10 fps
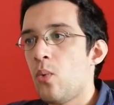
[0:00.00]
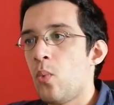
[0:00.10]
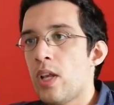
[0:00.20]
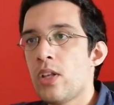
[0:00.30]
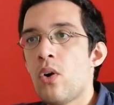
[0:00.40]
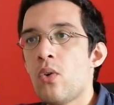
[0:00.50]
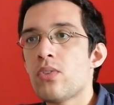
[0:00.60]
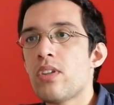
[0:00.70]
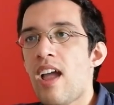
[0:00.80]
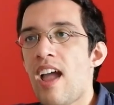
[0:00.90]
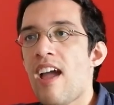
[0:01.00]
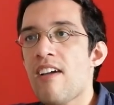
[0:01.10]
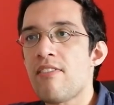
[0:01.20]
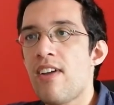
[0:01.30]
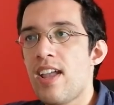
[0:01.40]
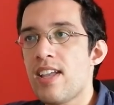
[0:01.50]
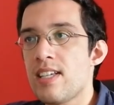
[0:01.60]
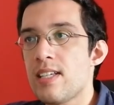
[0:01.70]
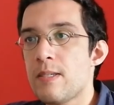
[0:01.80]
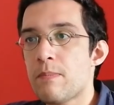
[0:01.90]
we don't have
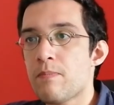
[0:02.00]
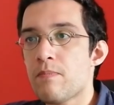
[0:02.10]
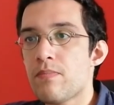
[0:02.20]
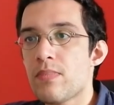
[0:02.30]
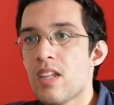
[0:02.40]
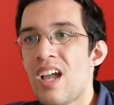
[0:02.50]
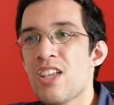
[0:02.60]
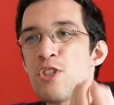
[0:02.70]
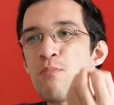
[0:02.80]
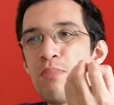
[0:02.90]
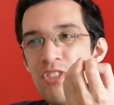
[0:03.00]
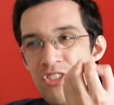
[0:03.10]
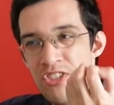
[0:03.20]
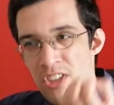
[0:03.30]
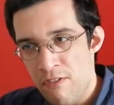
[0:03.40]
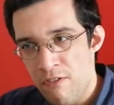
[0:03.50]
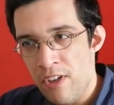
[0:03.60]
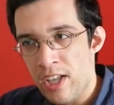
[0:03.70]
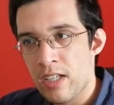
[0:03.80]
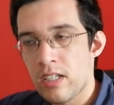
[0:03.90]
a a
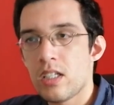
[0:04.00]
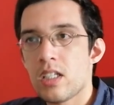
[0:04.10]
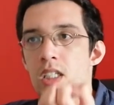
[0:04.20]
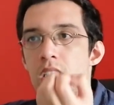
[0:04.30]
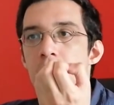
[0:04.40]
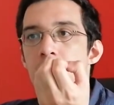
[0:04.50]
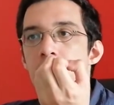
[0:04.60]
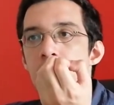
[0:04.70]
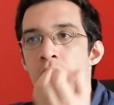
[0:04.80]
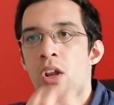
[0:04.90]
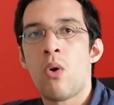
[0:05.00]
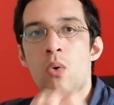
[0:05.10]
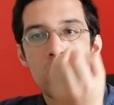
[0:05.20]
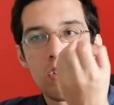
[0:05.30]
specific, you know,